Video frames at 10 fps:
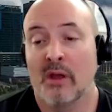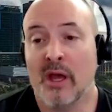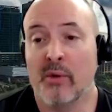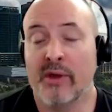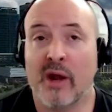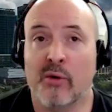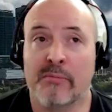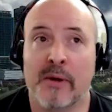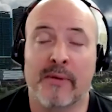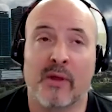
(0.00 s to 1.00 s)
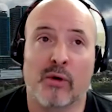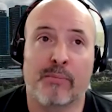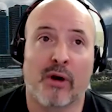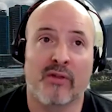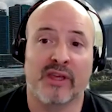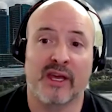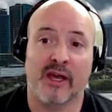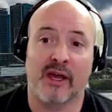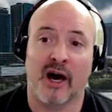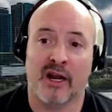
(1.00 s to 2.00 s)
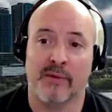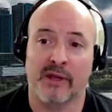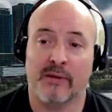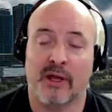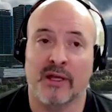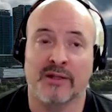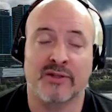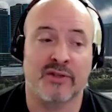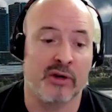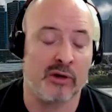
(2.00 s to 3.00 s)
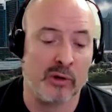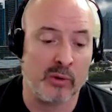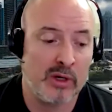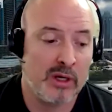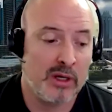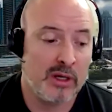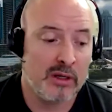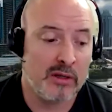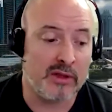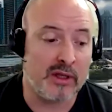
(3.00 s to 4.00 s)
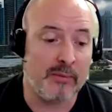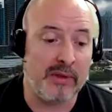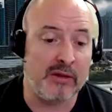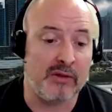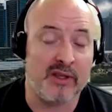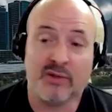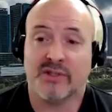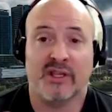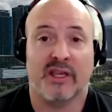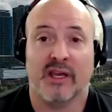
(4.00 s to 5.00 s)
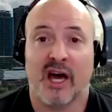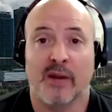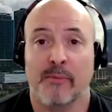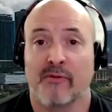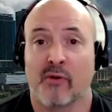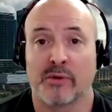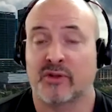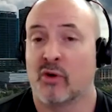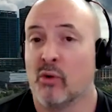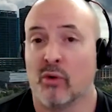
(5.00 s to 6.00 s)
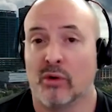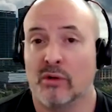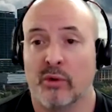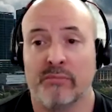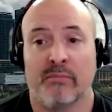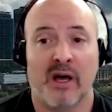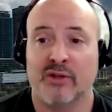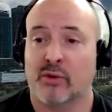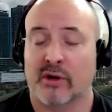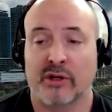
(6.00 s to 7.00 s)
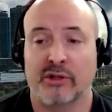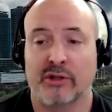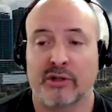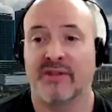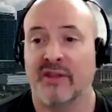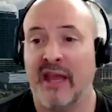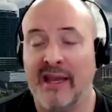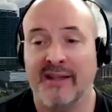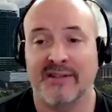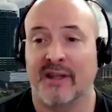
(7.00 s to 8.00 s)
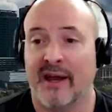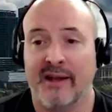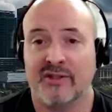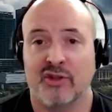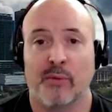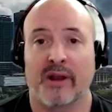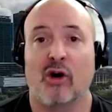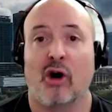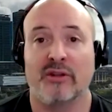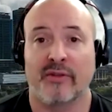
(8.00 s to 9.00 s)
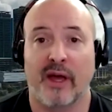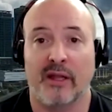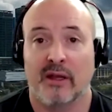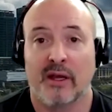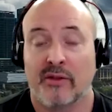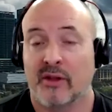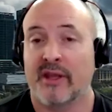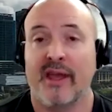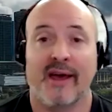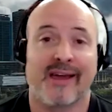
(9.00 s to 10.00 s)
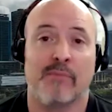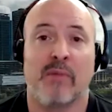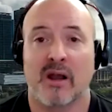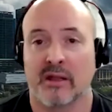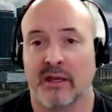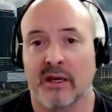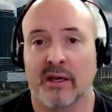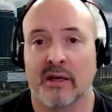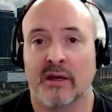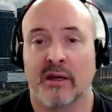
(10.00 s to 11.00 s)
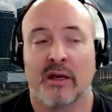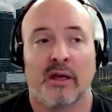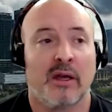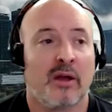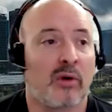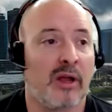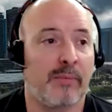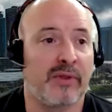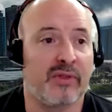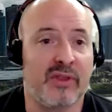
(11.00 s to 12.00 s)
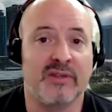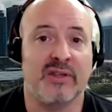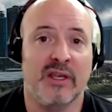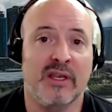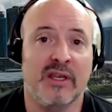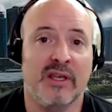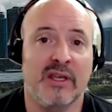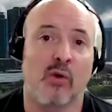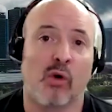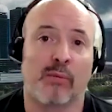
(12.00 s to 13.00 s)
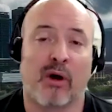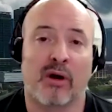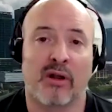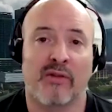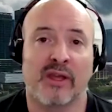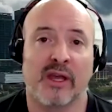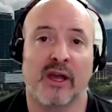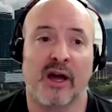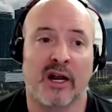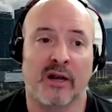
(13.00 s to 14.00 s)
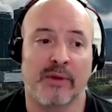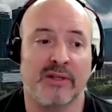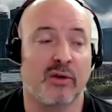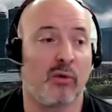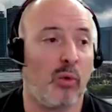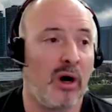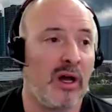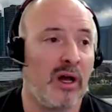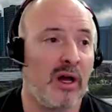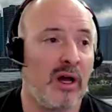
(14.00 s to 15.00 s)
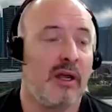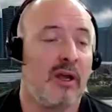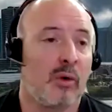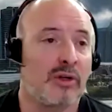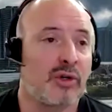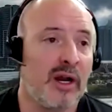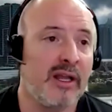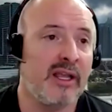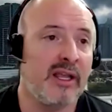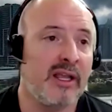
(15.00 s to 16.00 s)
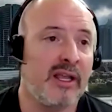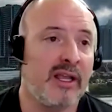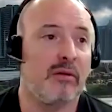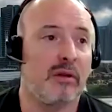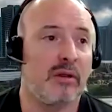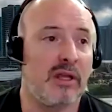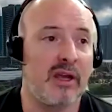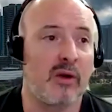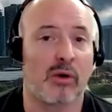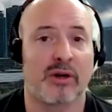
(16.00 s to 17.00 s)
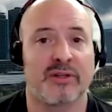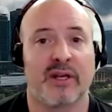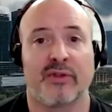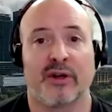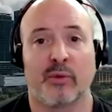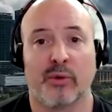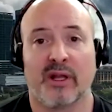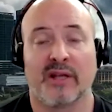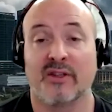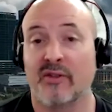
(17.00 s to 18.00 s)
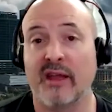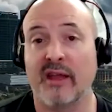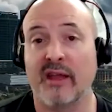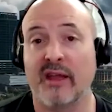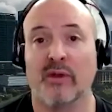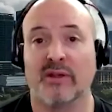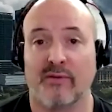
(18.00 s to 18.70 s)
Yeah, we got to remember that we're part of the gig economy. And so, I mean, this was the gig economy before it was cool. When models were doing this in the eighties and nineties, nobody called it that. They're like, yeah, I got a modeling gig. Right. But this is a core part of the gig economy. So one, we're trying to get gig workers out there to realize that they can do this.